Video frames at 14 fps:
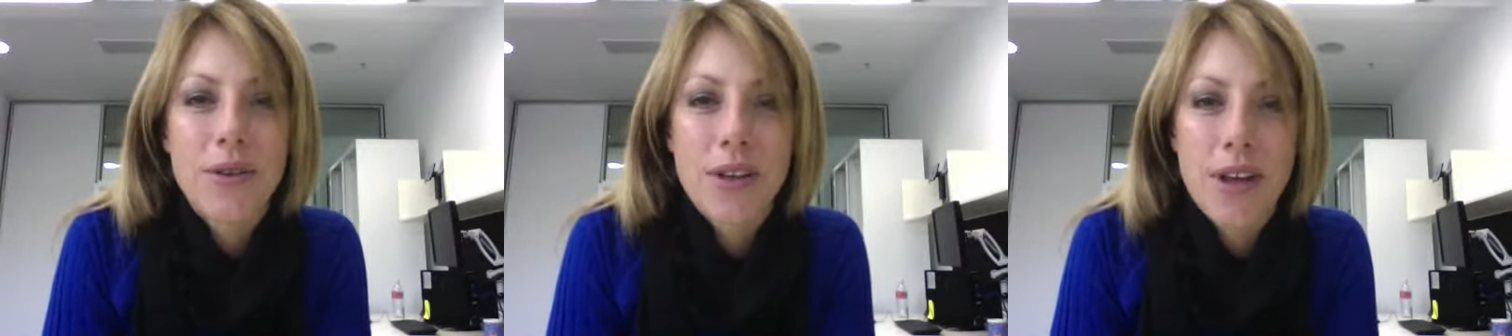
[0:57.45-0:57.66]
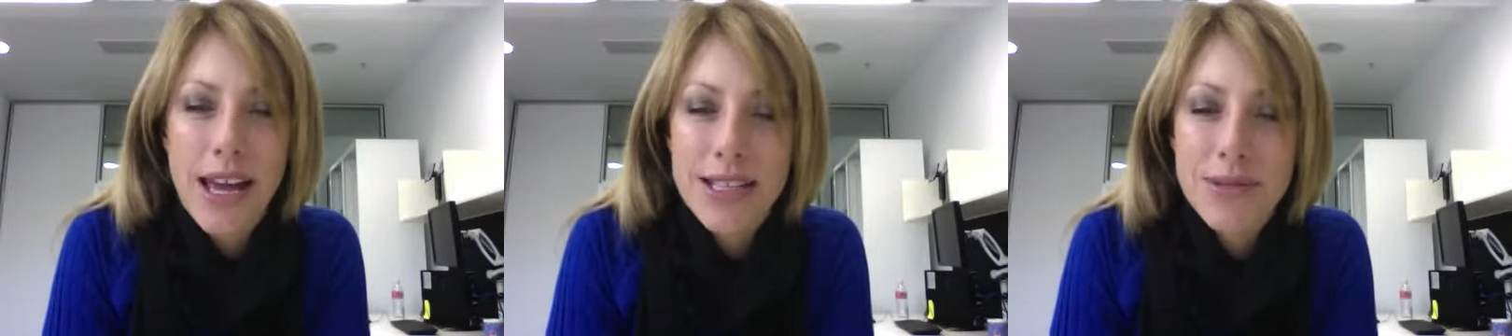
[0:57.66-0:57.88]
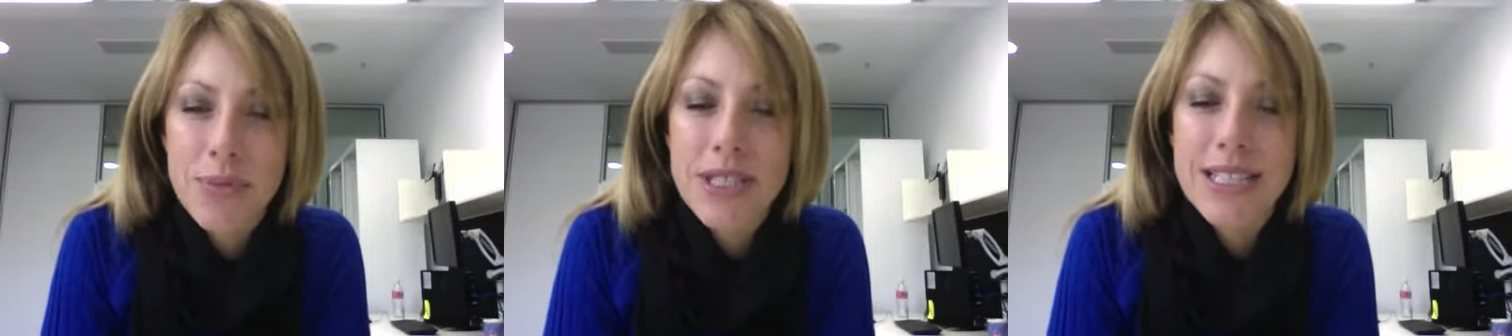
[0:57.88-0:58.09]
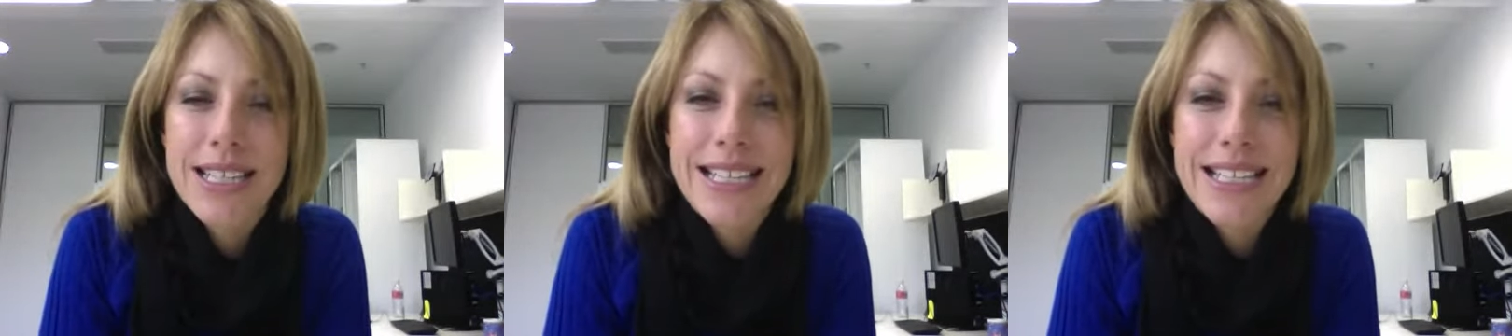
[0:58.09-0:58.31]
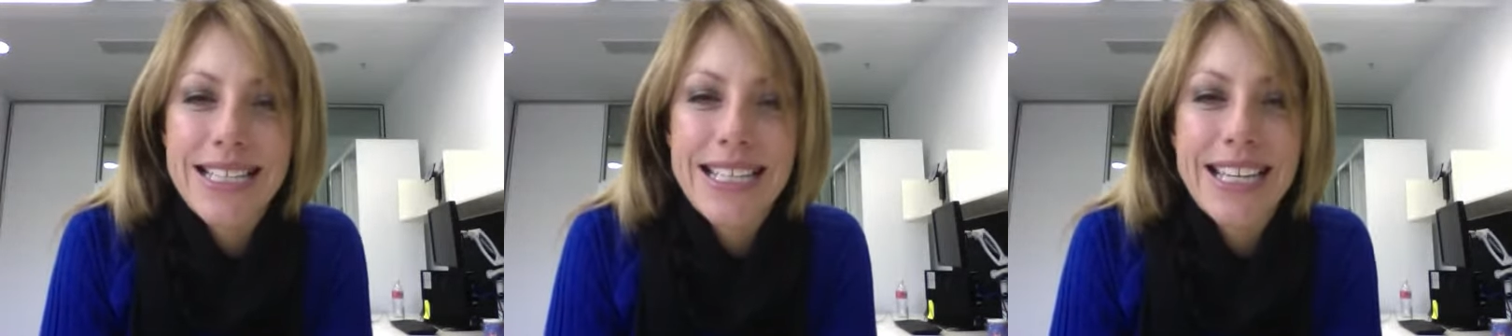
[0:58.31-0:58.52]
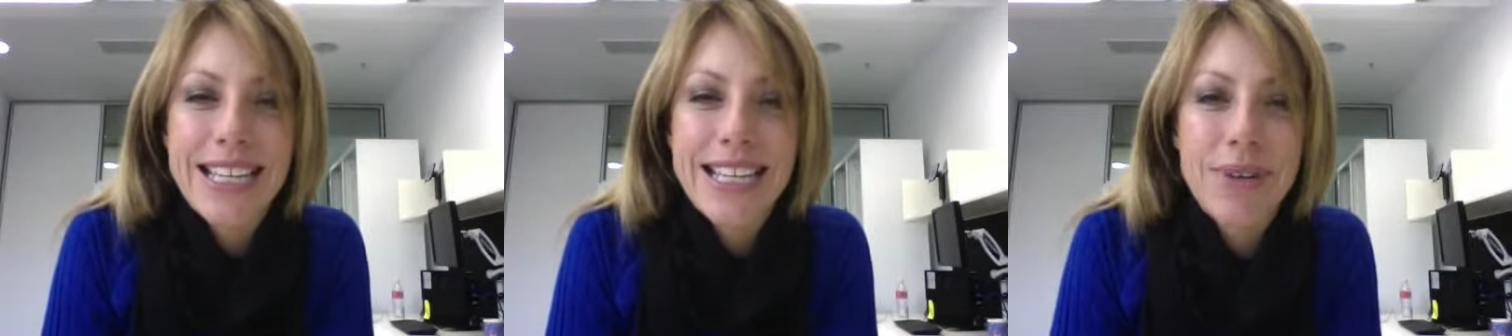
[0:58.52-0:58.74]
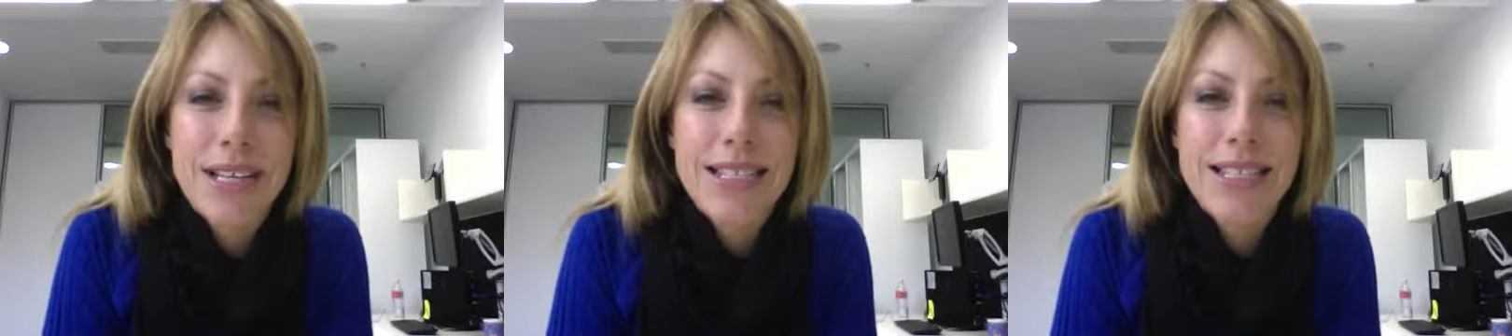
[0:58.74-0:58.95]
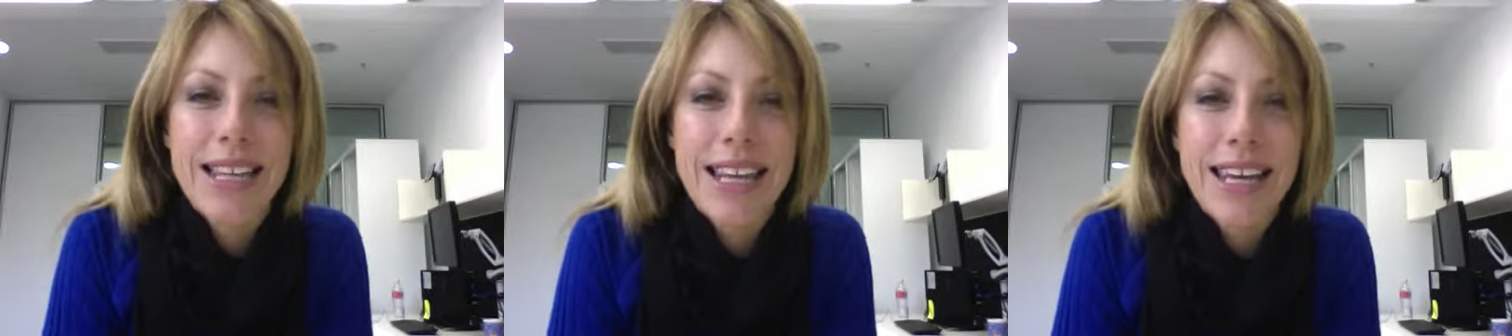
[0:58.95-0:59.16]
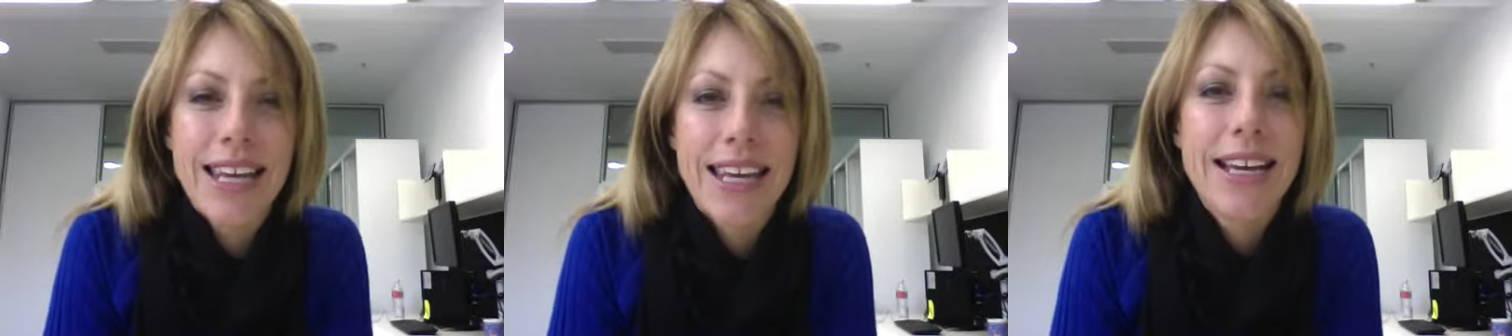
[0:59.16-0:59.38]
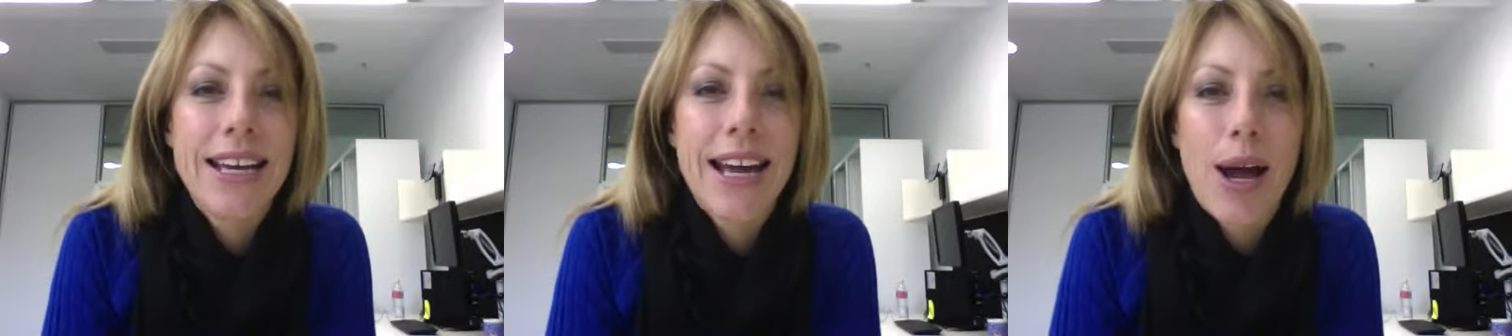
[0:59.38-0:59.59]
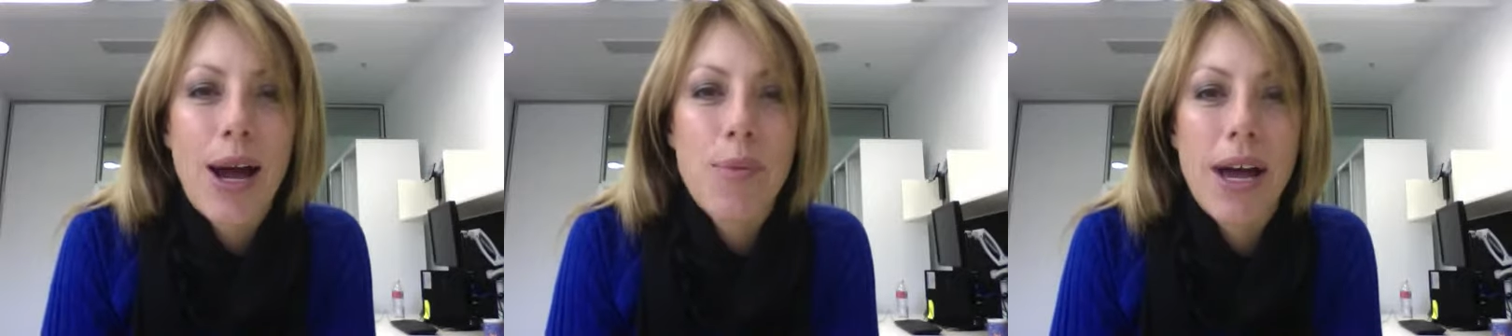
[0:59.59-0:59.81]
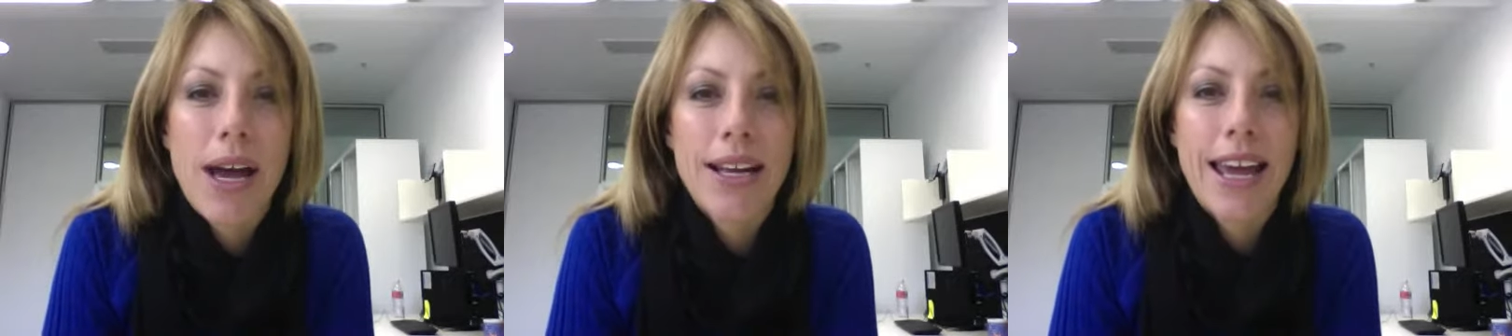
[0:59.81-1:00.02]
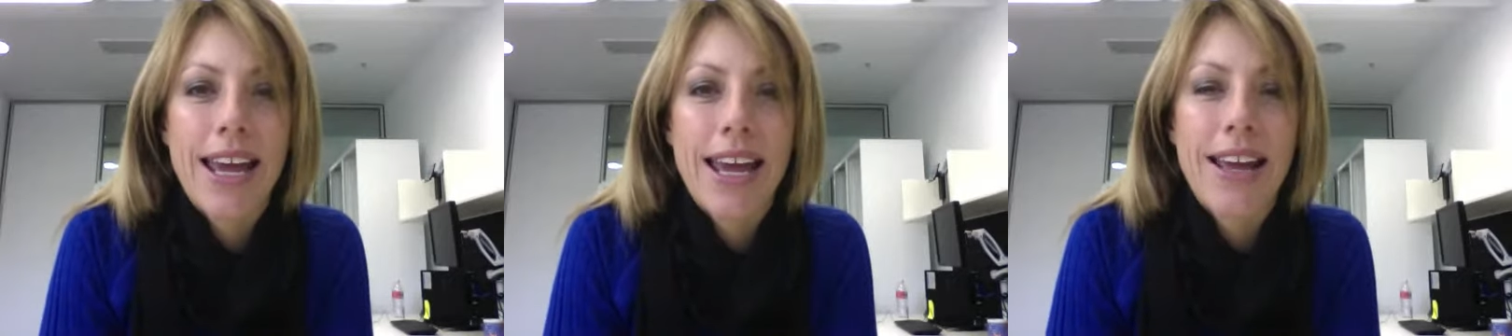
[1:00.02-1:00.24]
there has been in Sydney recently, about